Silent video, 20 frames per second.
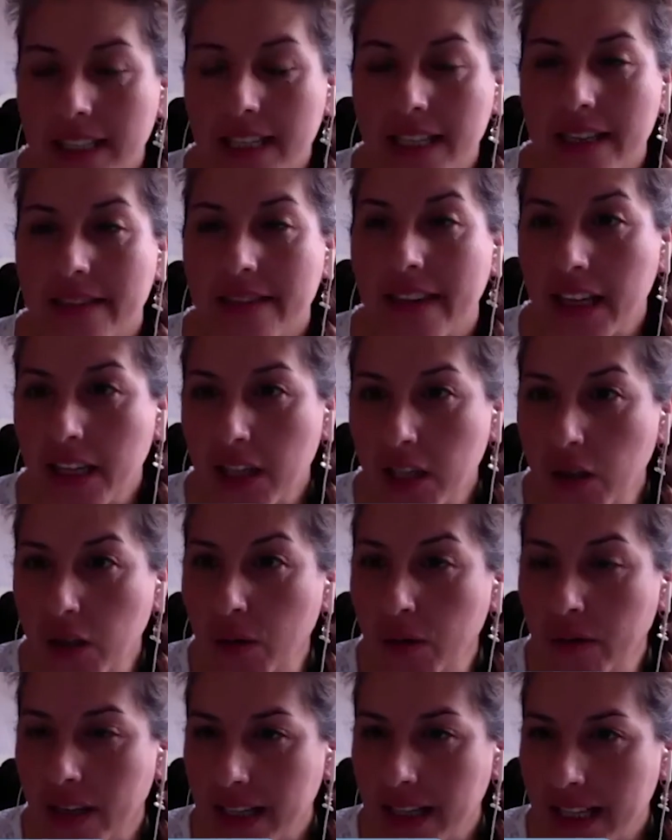Thank you,
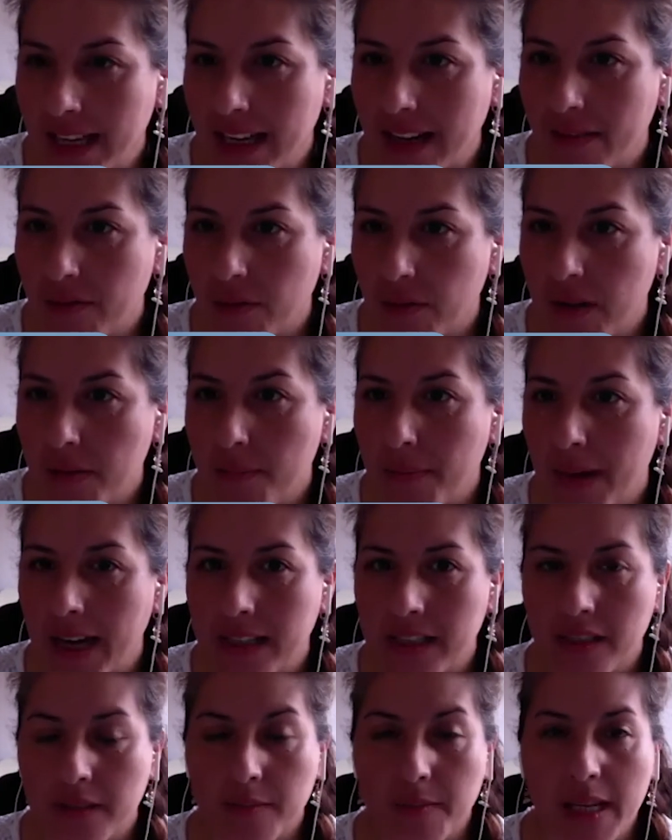Daniela, for
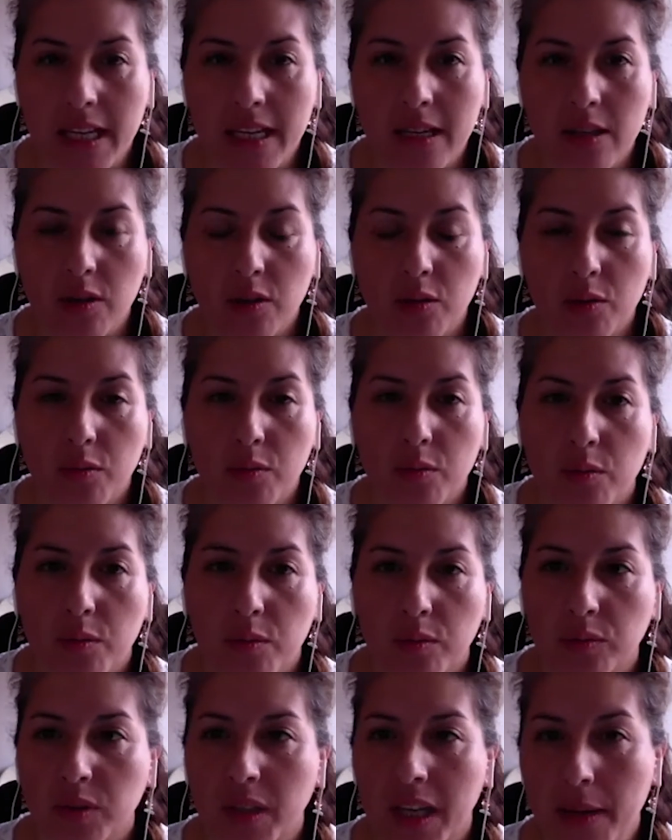inviting me to
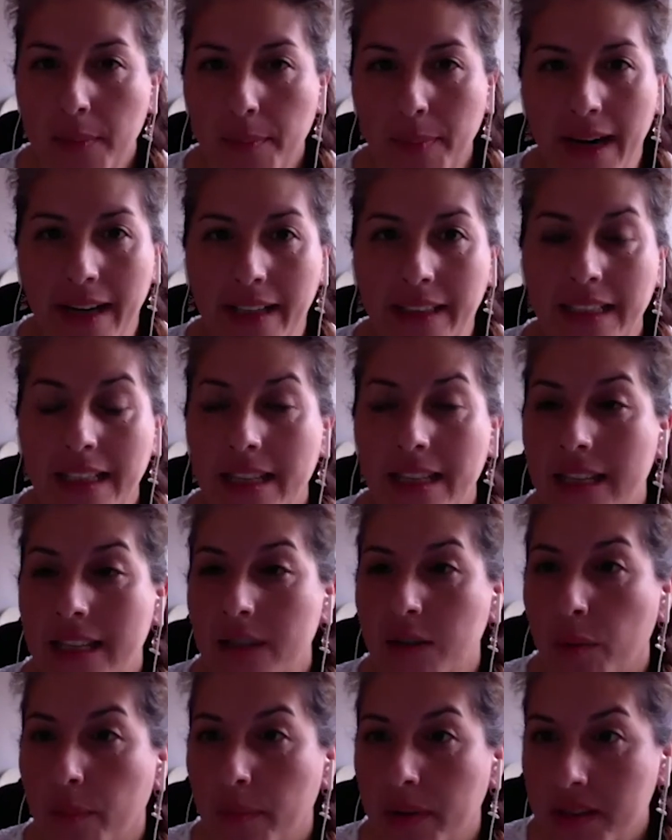take part in this
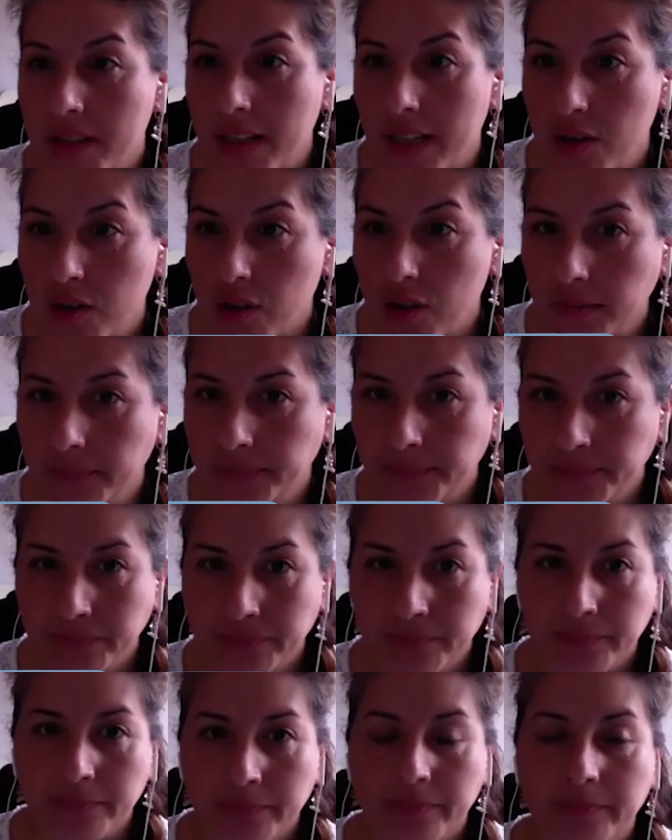conversation.
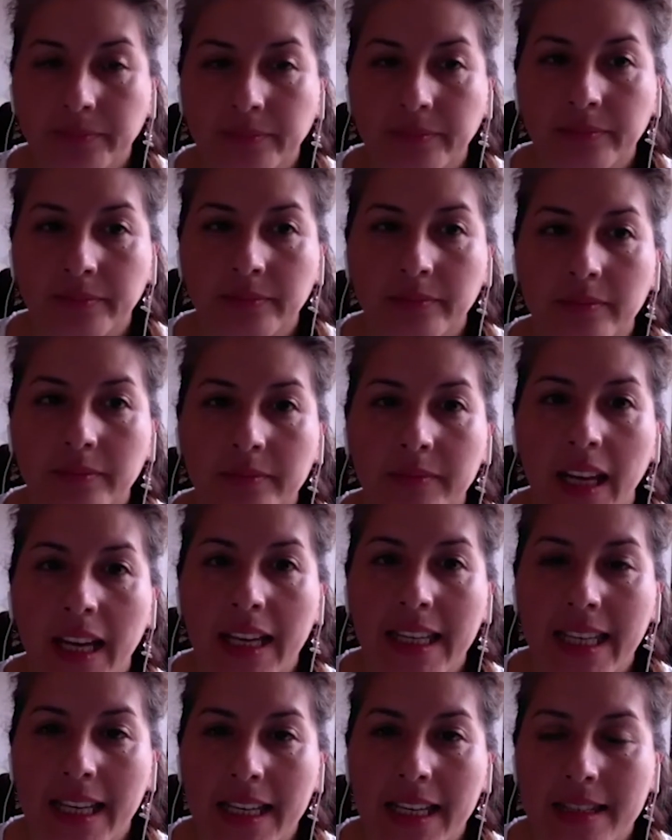
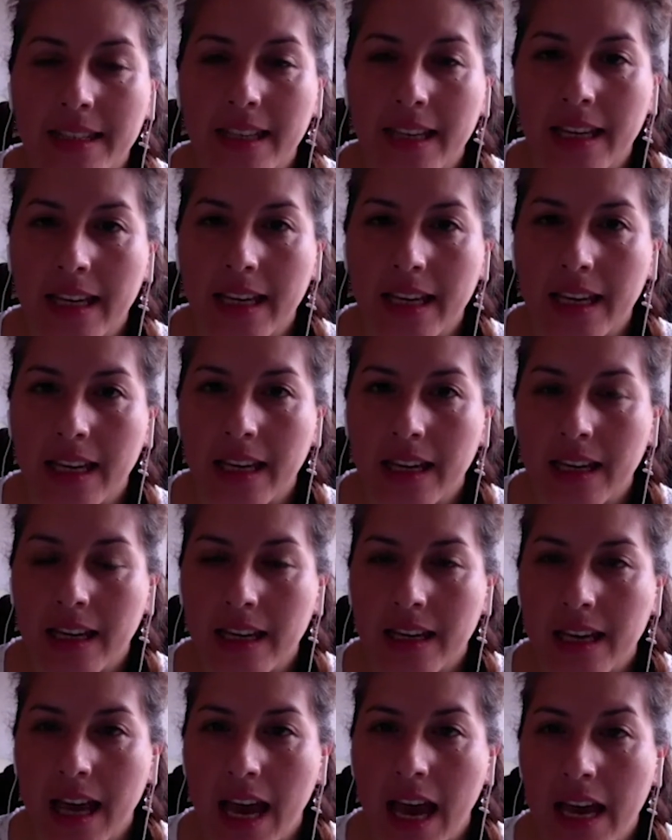Yes,
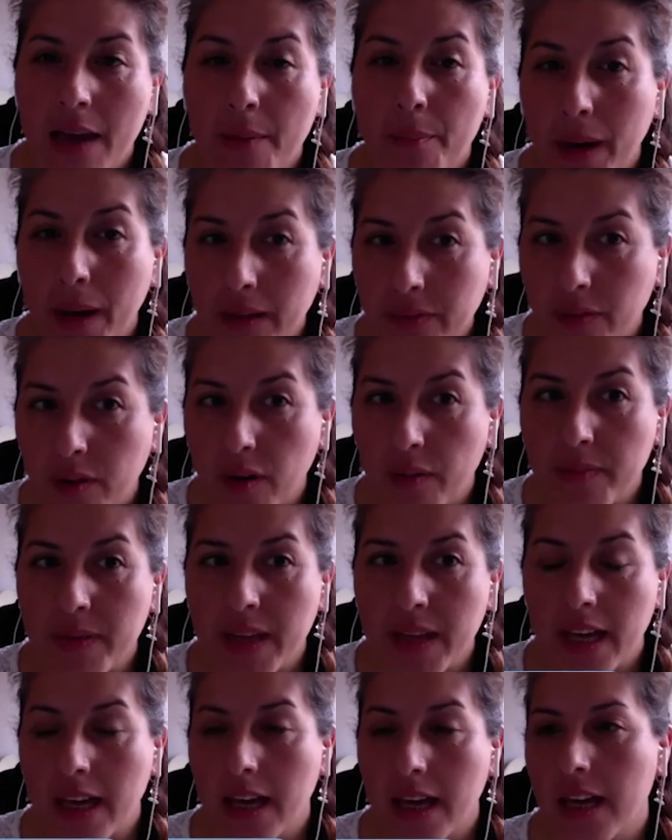I apart from
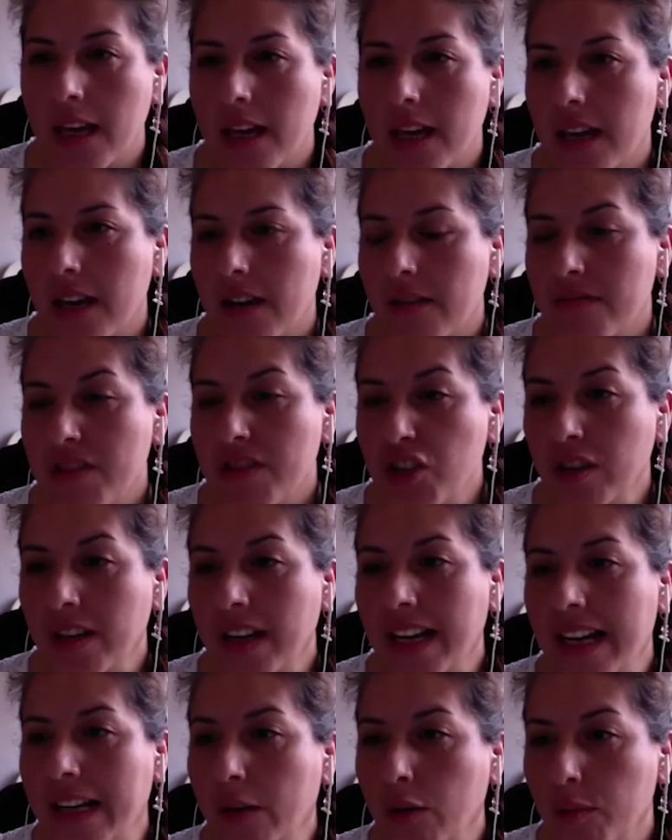the
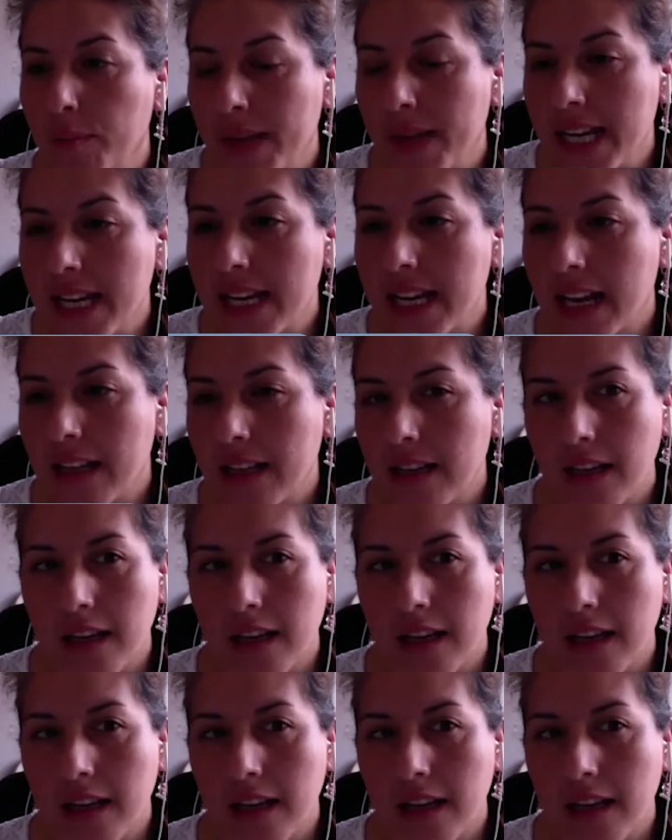Regional Ecomedical